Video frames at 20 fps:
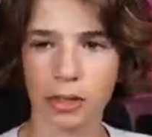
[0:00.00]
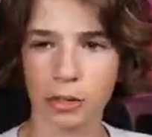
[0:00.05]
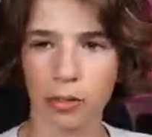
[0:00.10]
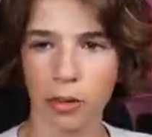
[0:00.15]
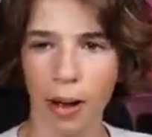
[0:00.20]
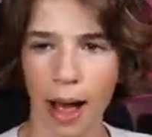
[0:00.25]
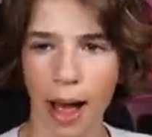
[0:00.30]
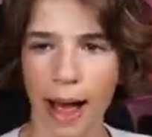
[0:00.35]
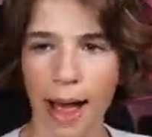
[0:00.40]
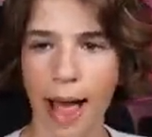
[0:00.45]

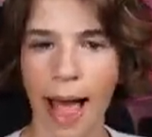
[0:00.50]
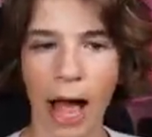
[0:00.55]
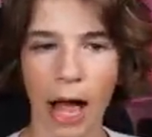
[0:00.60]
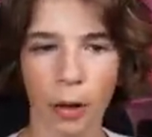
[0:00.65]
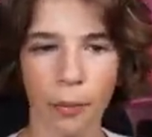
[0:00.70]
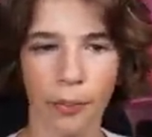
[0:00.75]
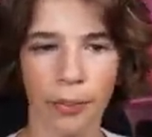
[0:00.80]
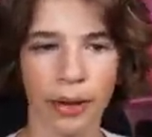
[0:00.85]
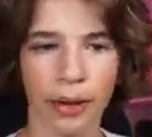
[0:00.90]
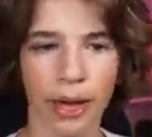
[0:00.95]
uh,
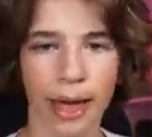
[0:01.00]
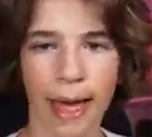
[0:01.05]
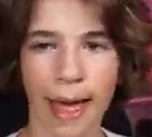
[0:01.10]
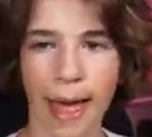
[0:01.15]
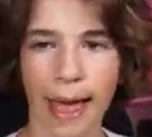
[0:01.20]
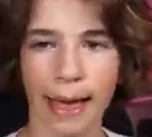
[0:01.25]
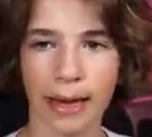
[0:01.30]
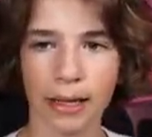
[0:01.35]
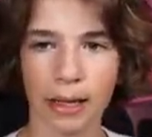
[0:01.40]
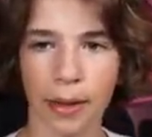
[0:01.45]
help
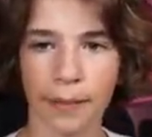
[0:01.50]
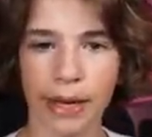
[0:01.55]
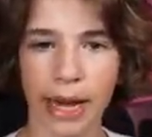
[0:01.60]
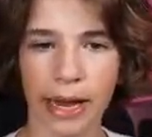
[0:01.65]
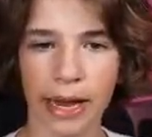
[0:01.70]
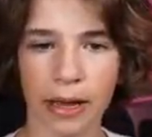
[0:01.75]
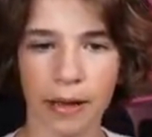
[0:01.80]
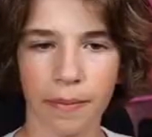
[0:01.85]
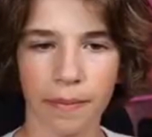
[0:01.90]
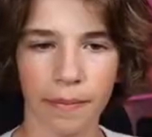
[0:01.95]
and eliminate
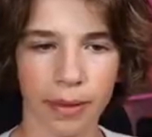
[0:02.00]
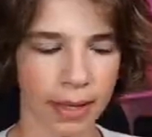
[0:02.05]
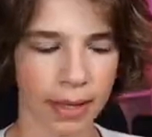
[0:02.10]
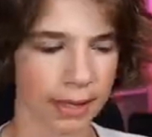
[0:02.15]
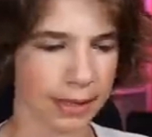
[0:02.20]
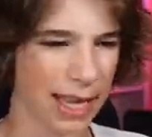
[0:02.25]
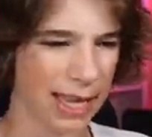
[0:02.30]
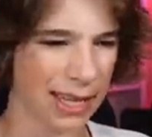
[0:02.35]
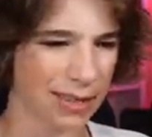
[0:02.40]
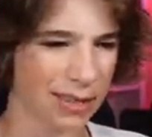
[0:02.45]
him because
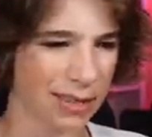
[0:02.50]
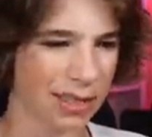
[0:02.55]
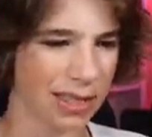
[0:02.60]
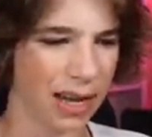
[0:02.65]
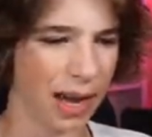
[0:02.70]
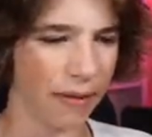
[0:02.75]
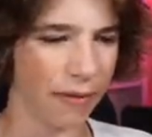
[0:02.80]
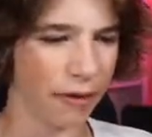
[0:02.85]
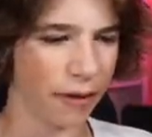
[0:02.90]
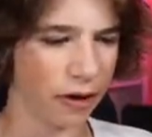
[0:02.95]
that's
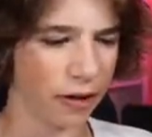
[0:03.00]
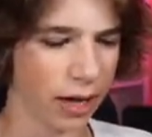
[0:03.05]
not fair that he